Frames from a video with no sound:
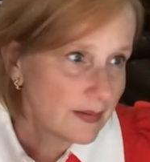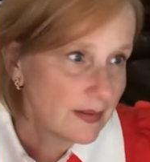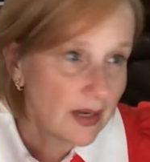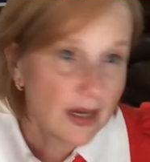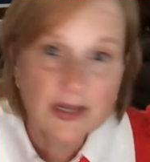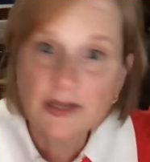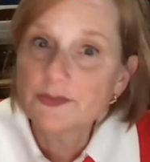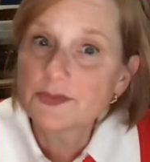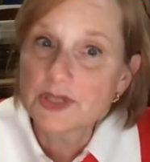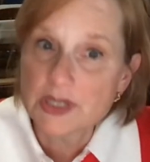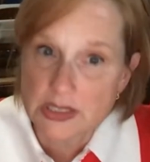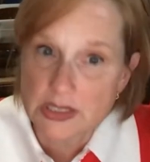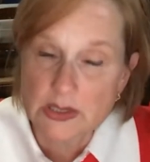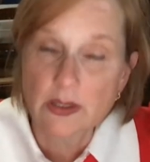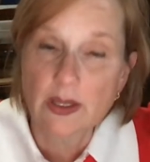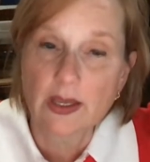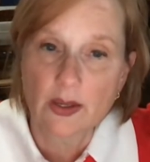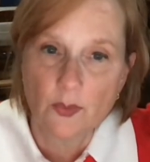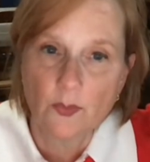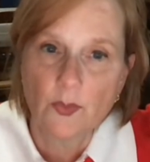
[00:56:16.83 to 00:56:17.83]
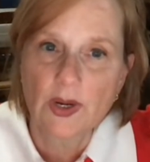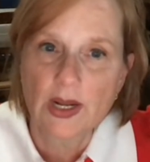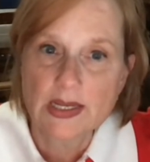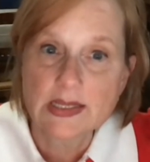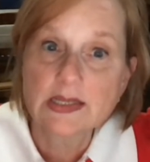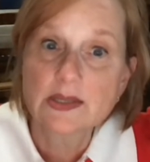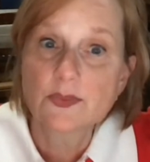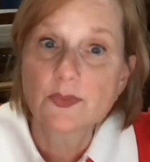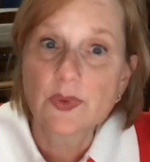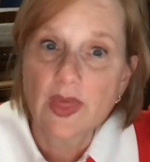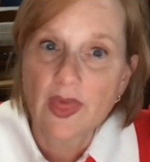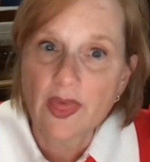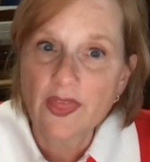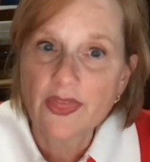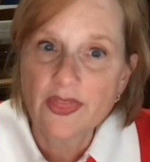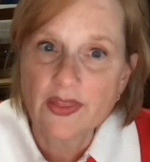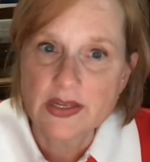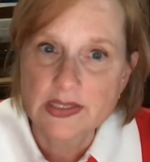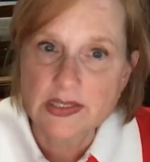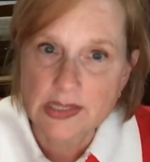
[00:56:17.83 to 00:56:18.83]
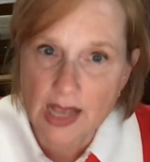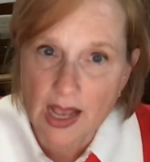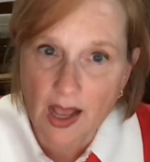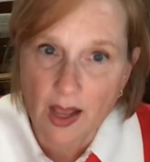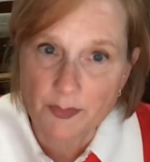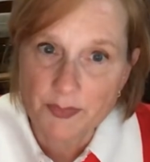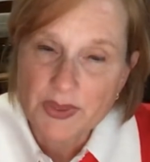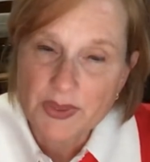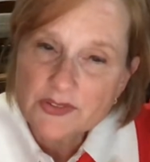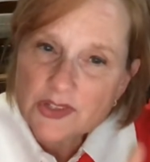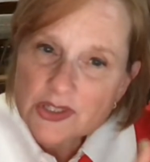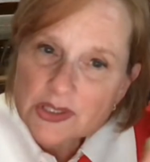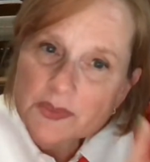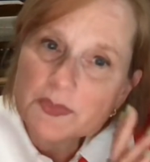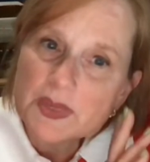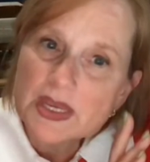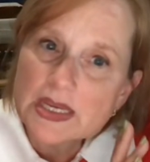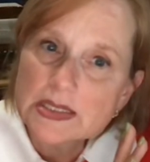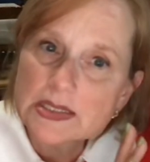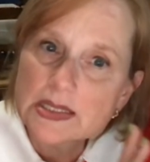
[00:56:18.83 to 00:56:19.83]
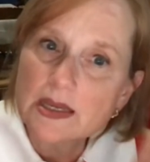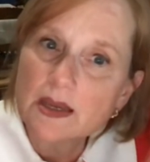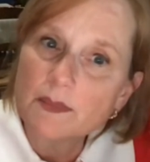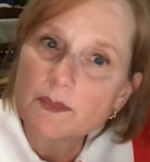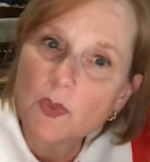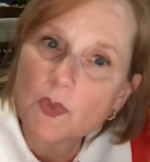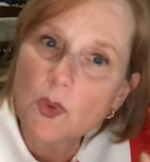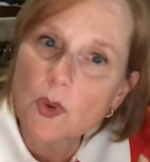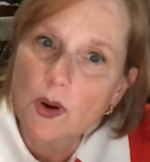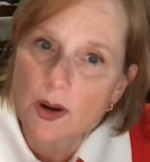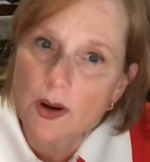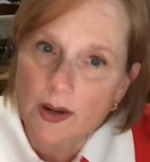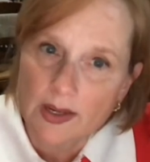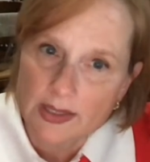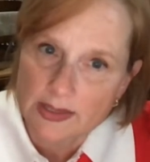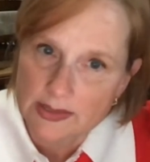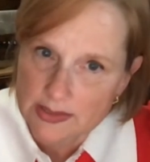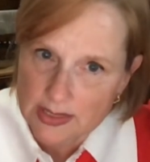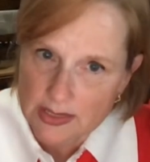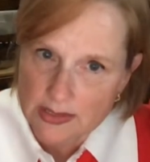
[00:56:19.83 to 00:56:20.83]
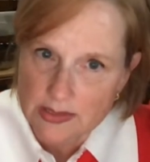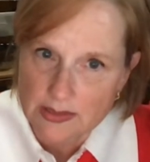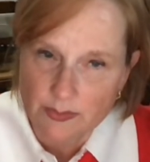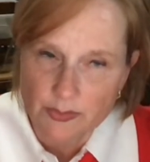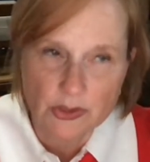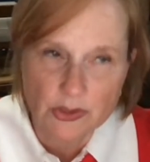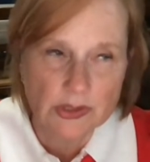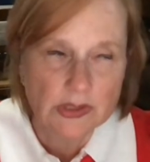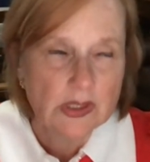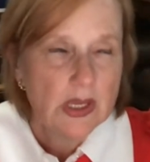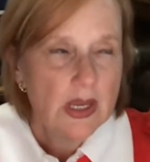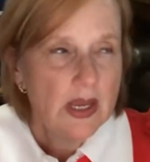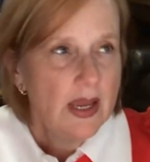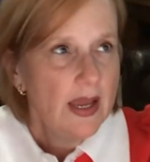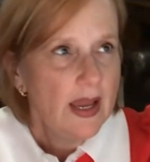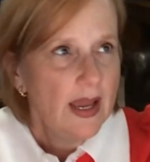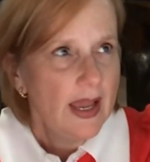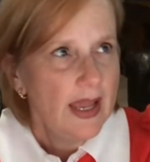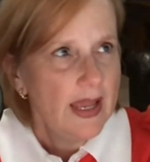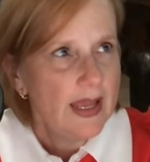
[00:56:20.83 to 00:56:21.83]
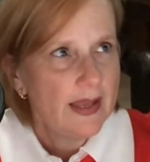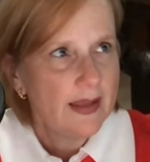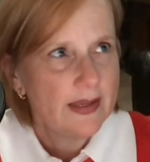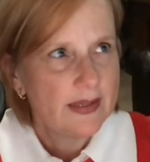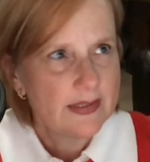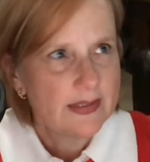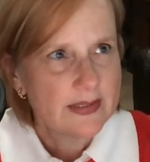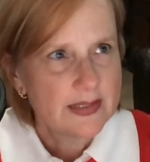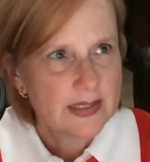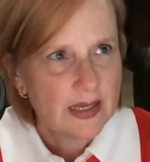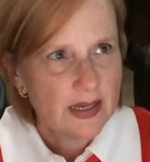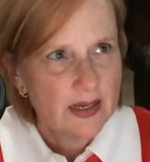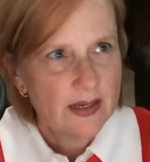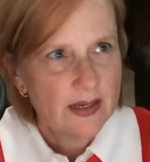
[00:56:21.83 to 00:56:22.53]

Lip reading: kind of does like what I did with this app. It just makes it more accessible. And